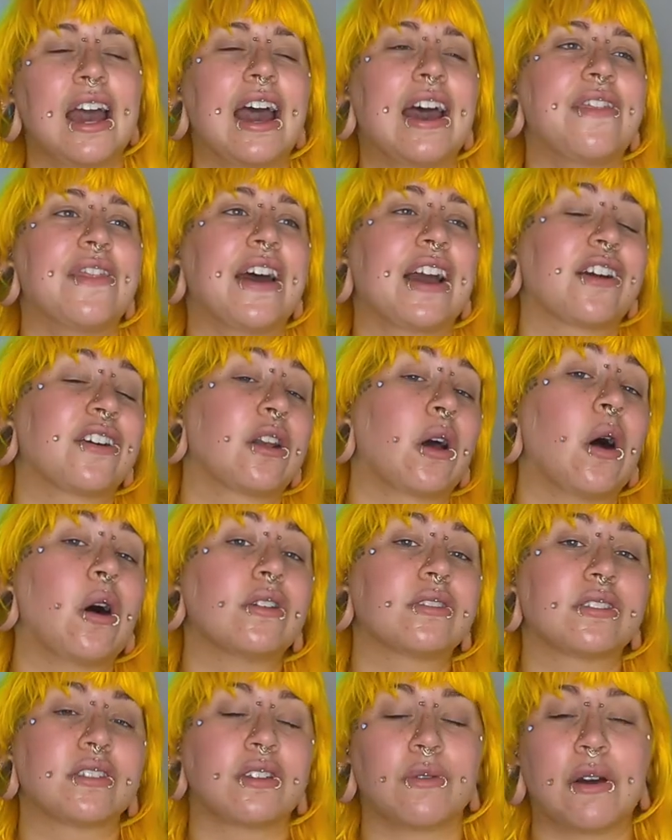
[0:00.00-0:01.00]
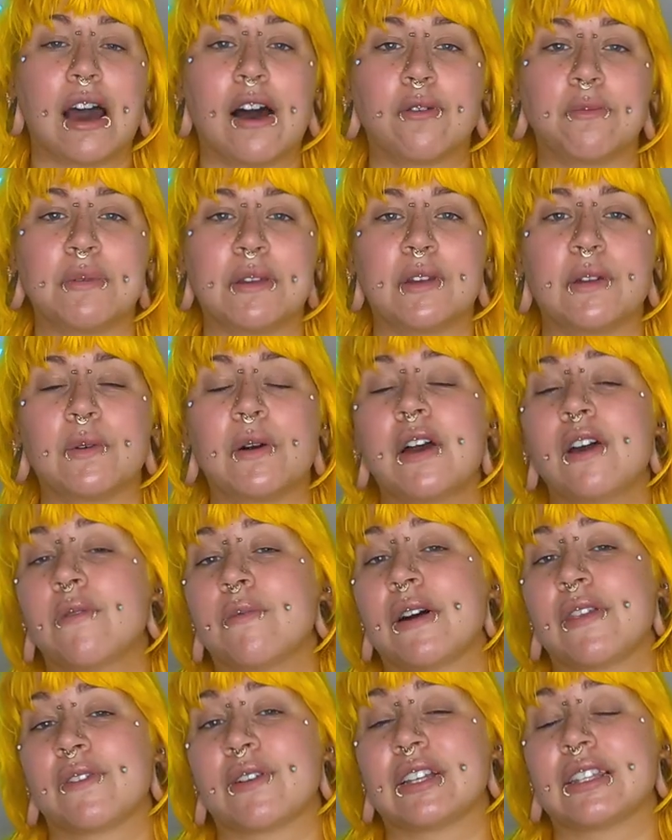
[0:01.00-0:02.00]
and that could also help you
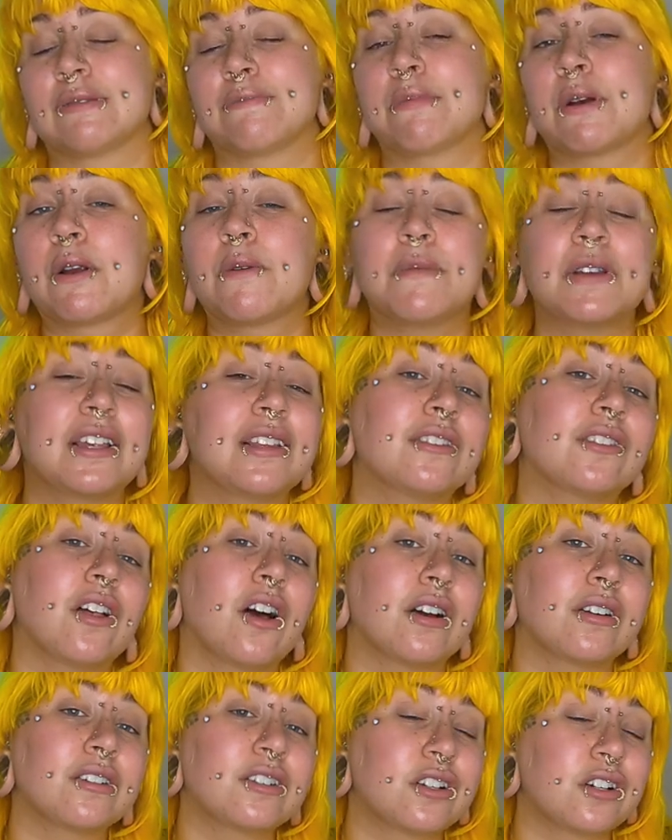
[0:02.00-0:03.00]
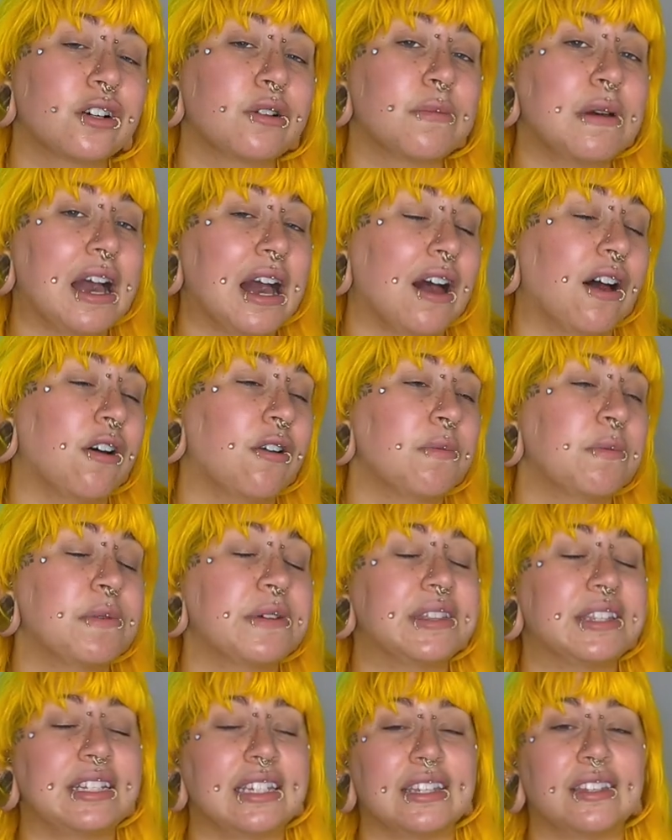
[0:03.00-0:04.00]
whether it's permanent long-term help
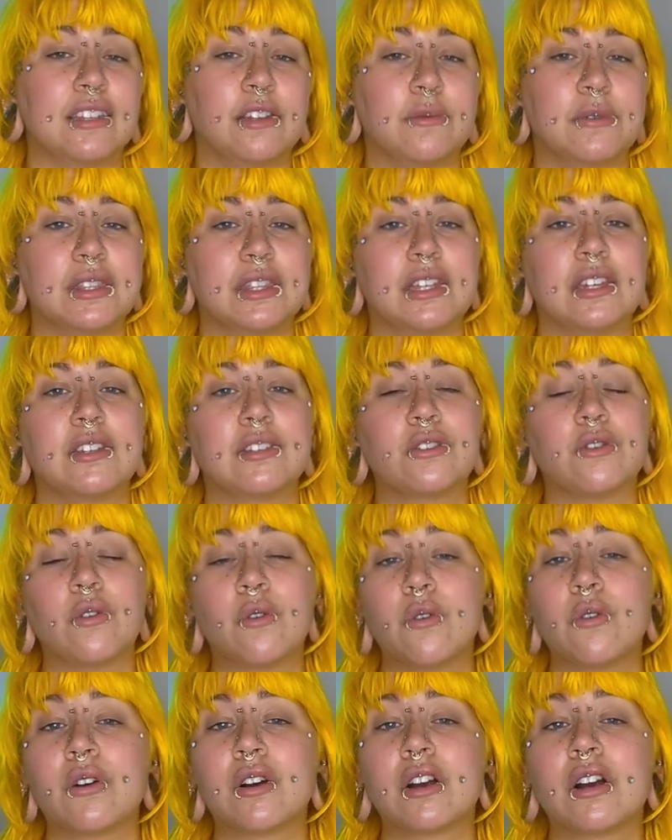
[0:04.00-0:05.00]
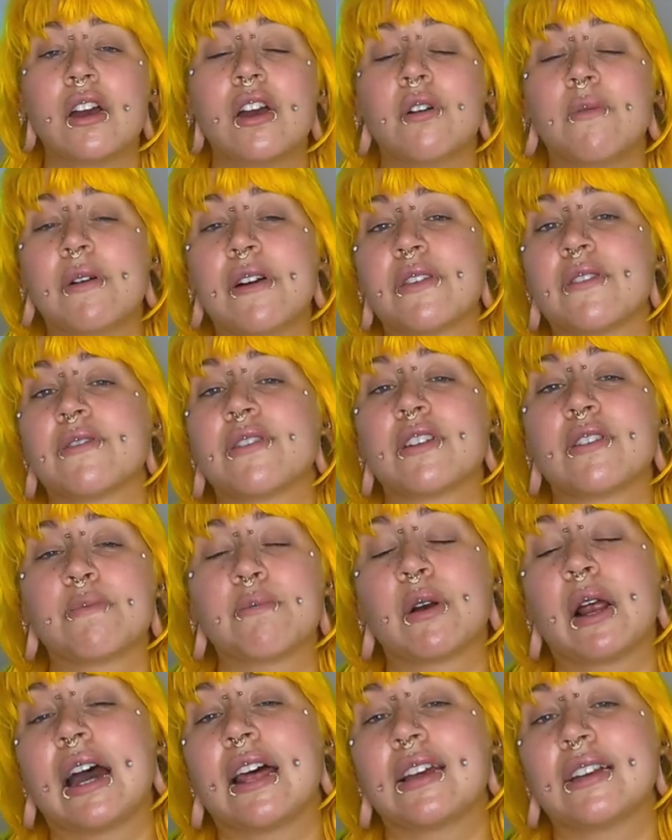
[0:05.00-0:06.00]
with dealing with this or whether there are
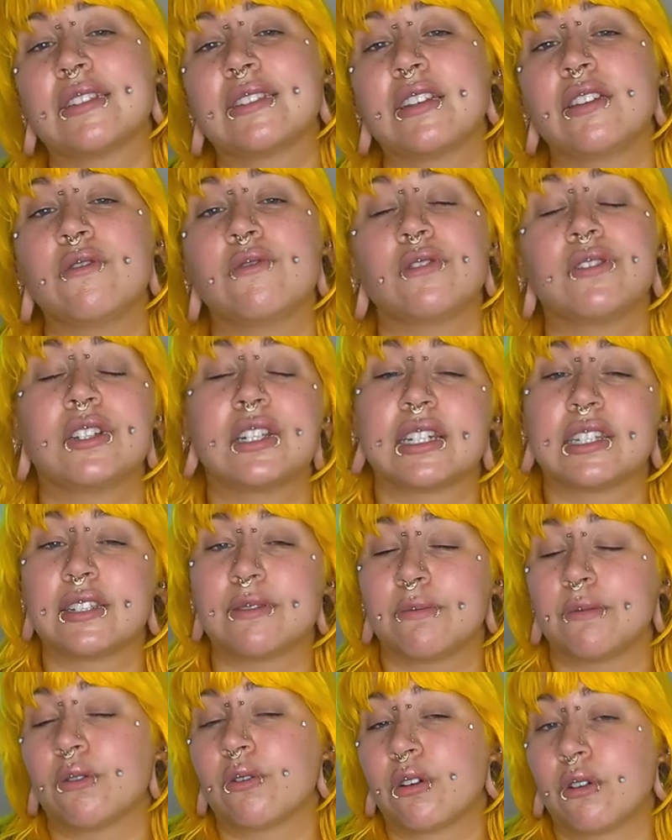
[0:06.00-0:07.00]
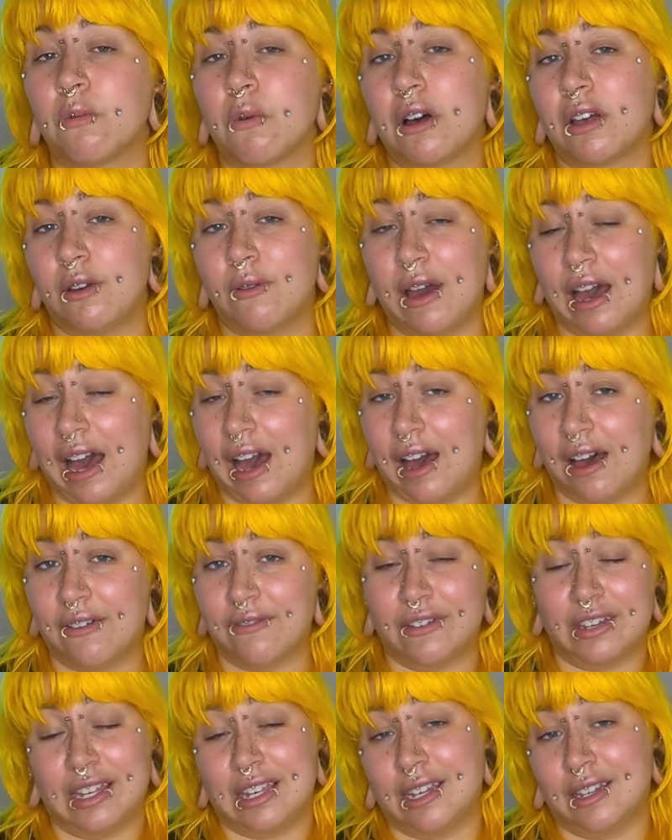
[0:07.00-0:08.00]
products that you just explore while you
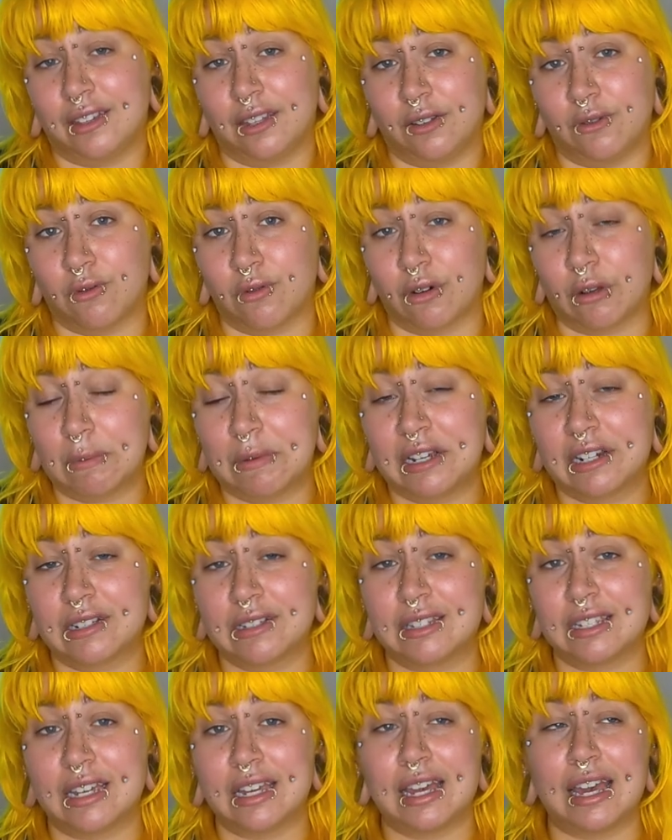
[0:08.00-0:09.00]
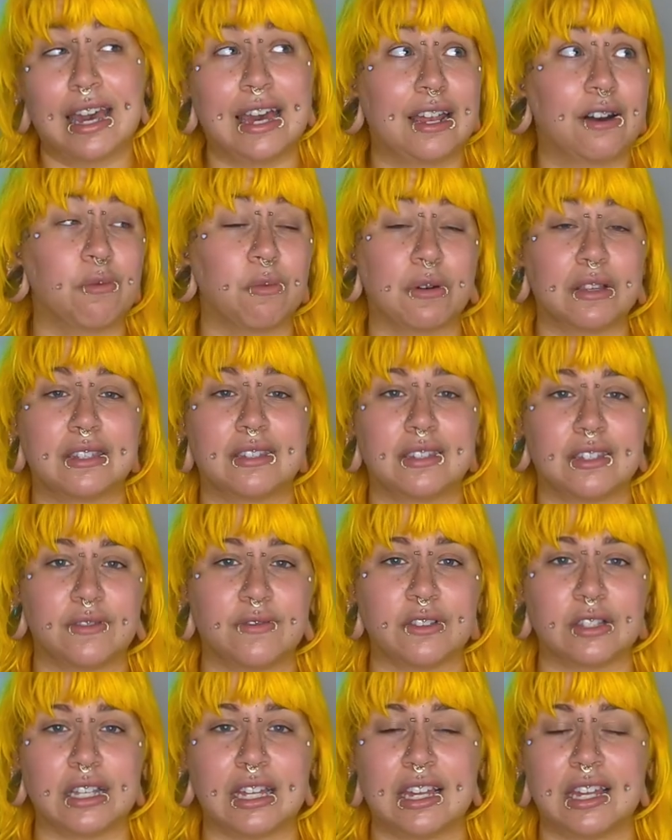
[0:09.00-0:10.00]
have a healing oral piercing and once it's
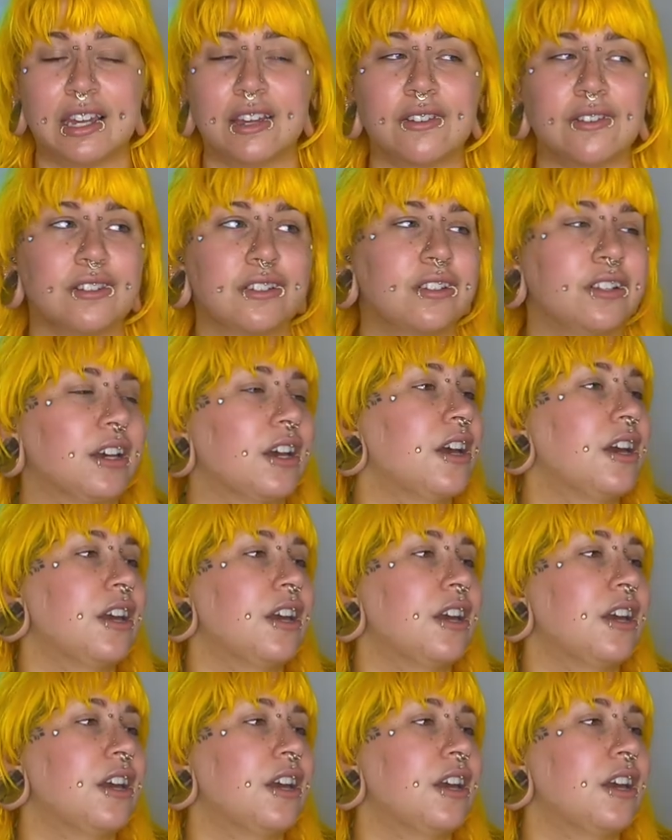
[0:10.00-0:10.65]
fully healed,